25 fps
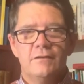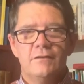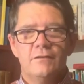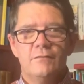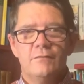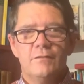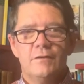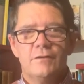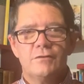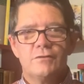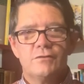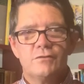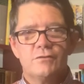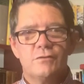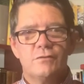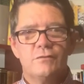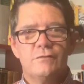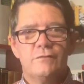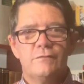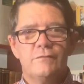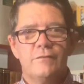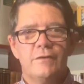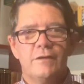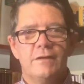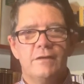Whereas true
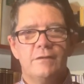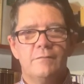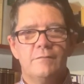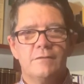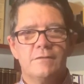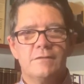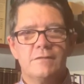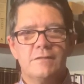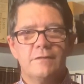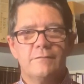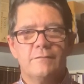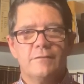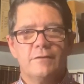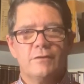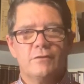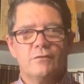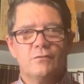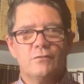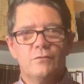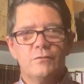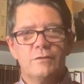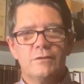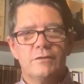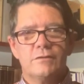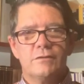freedom is living
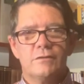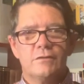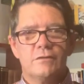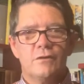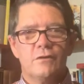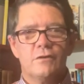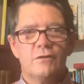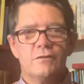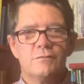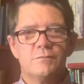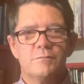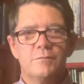according to God's